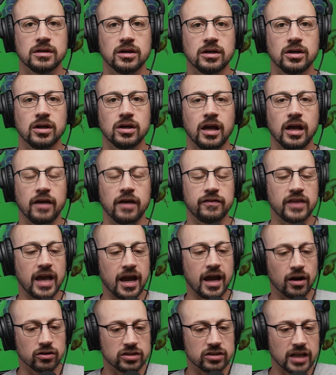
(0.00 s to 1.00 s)
if they are
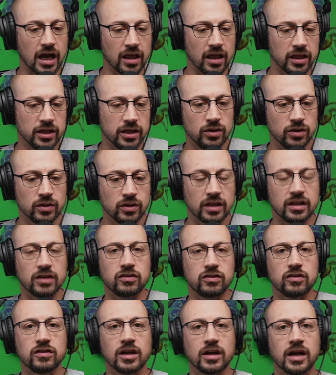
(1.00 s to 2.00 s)
telling you that this is
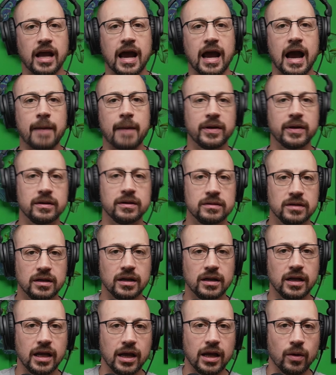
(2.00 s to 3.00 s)
going to happen,
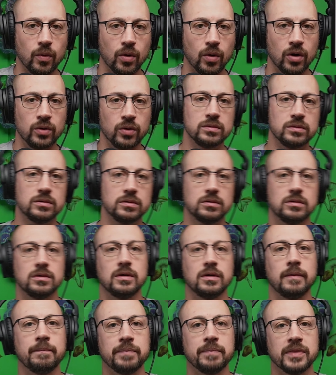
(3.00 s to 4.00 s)
it won't.
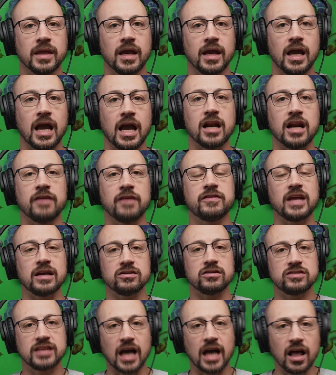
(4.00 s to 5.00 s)
And if they're
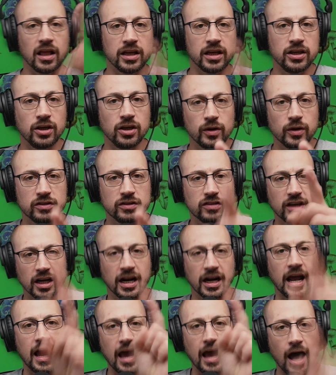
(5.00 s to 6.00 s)
telling you it's going to
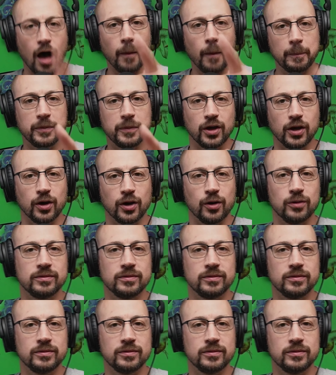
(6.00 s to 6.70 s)
help you,